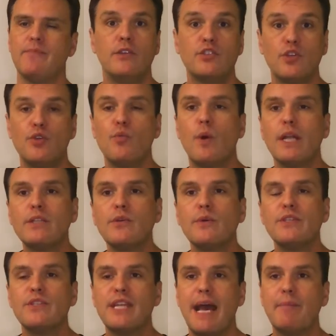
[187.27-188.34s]
So you want to
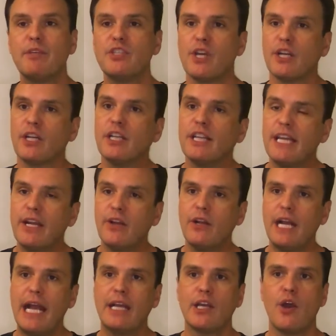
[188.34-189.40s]
establish a
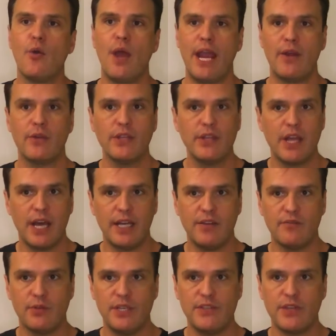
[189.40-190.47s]
clear and coherent line
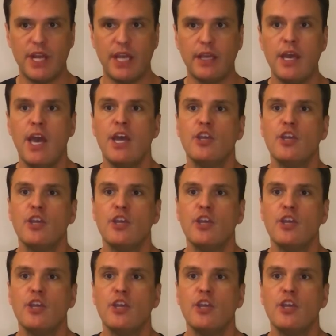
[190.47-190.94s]
of reasoning.